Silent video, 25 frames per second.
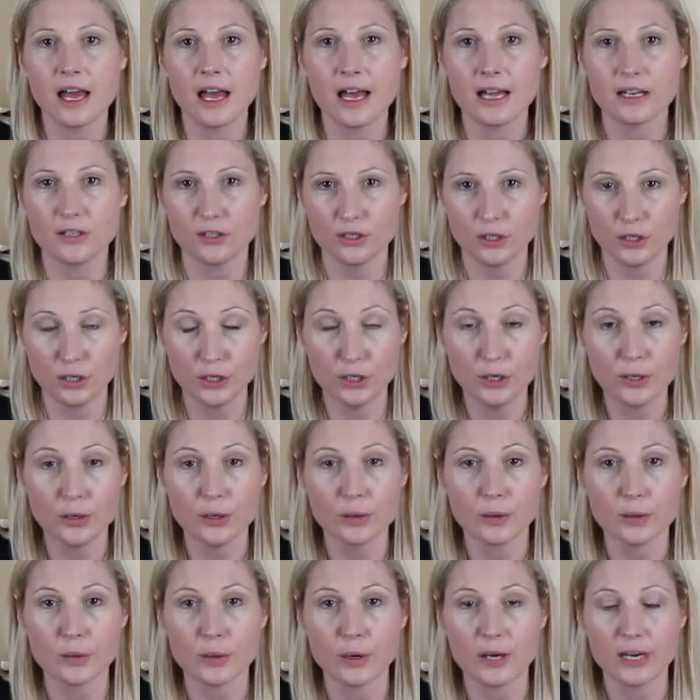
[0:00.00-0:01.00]
and to
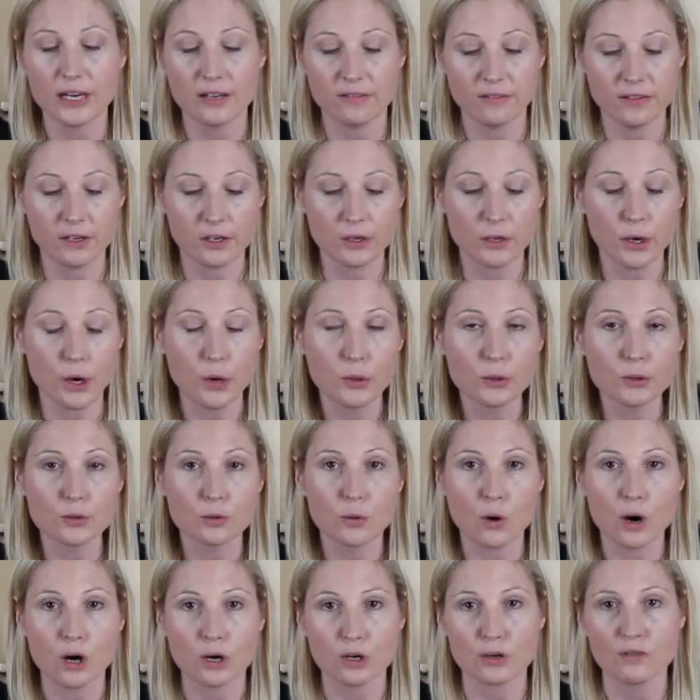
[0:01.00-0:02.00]
you. And if it goes
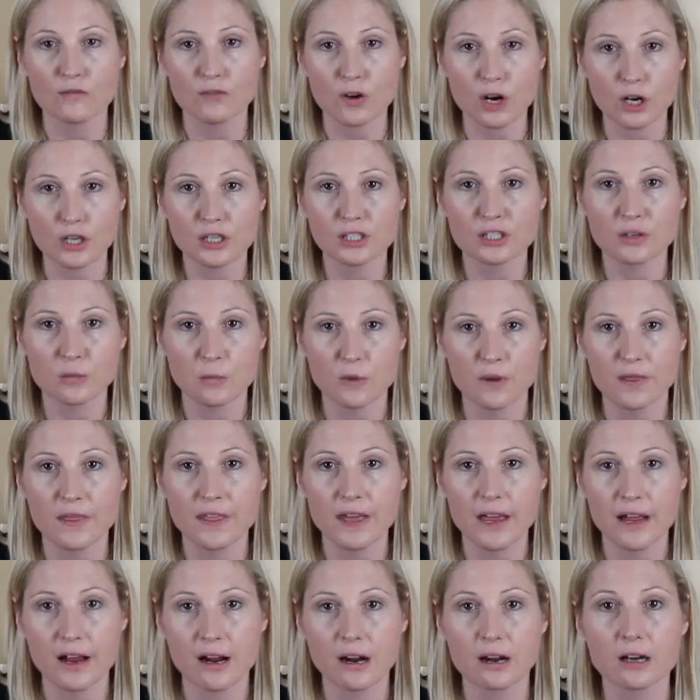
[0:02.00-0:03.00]
wrong, you've got someone
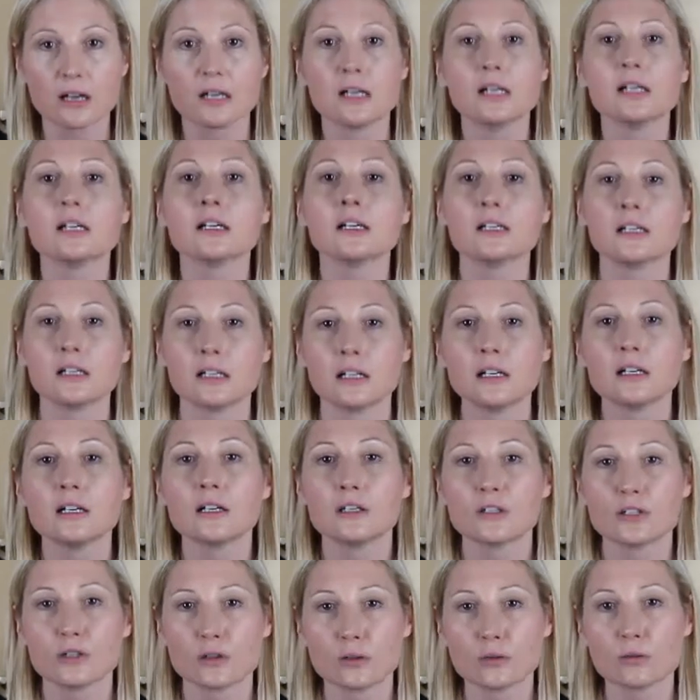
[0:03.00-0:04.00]
there
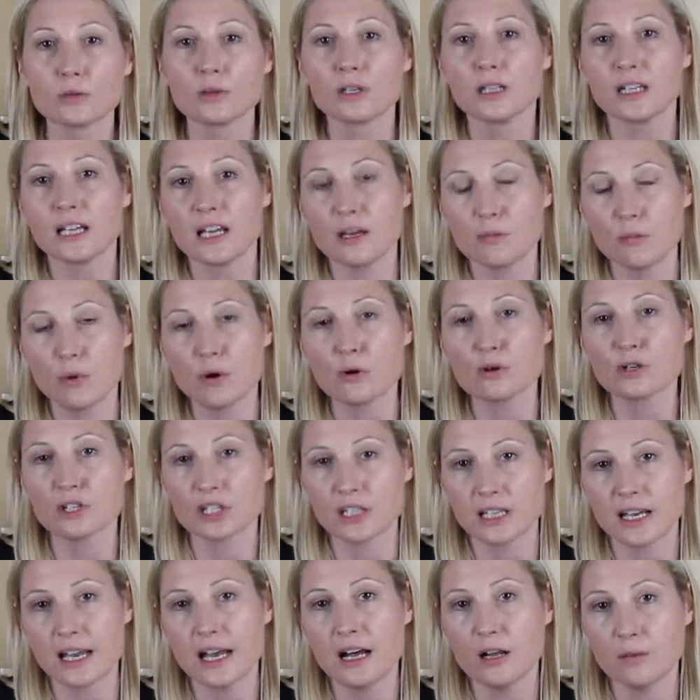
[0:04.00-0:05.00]
to really
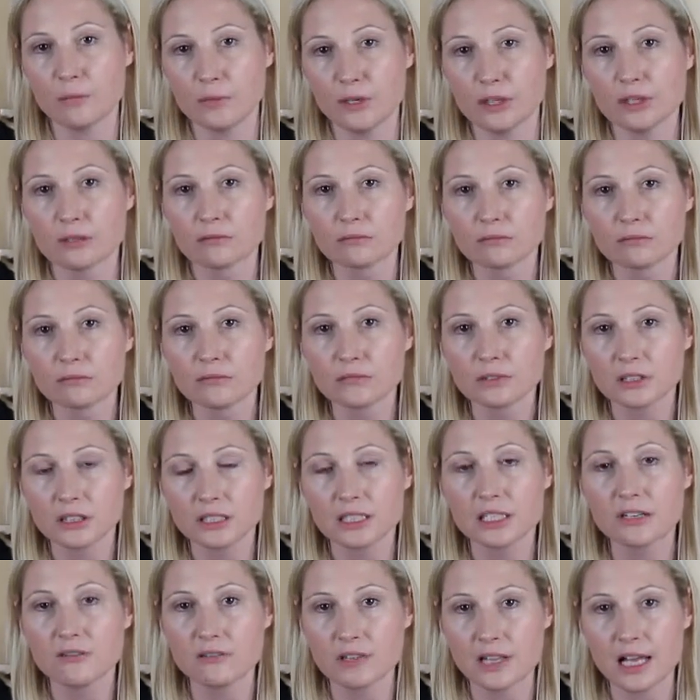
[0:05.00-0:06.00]
emotionally help you,
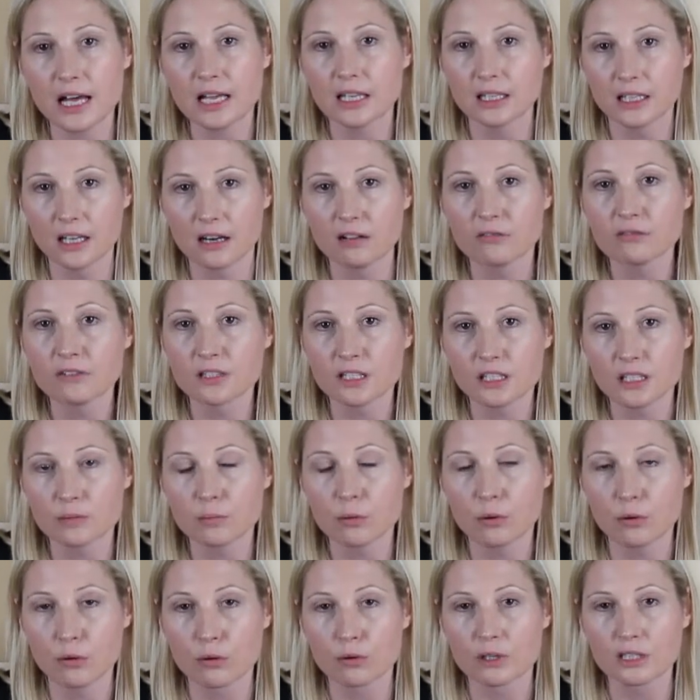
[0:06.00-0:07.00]
to give you that love and
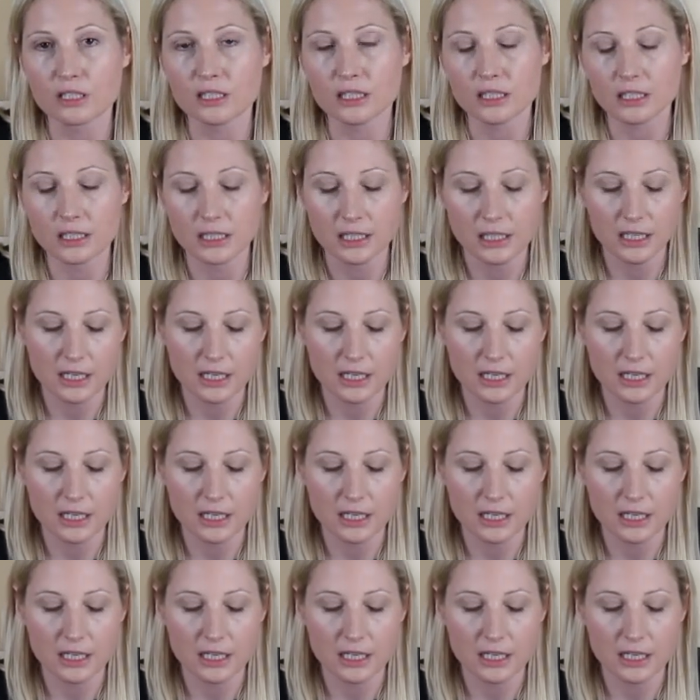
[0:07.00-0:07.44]
support.